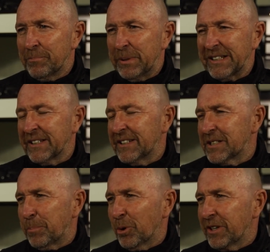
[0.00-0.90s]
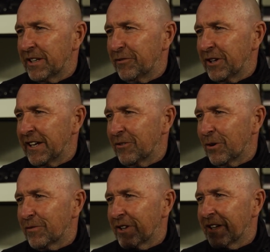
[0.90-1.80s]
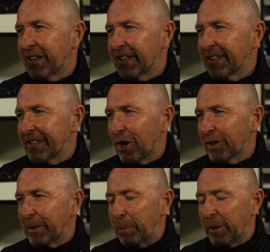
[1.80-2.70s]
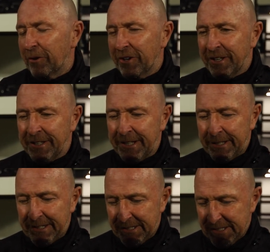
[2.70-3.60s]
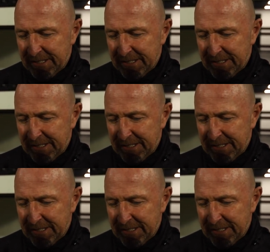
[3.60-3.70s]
bitterly disappointing defeat here over the holiday period, and